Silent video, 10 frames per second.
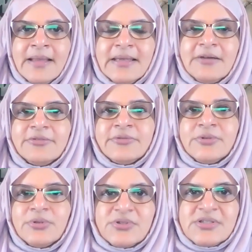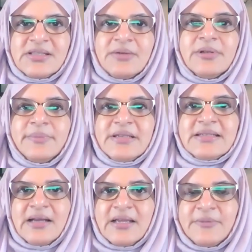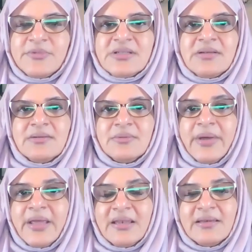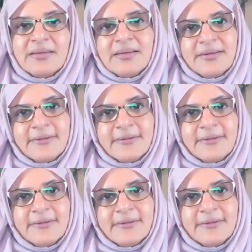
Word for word: Now, of course, there will be times when,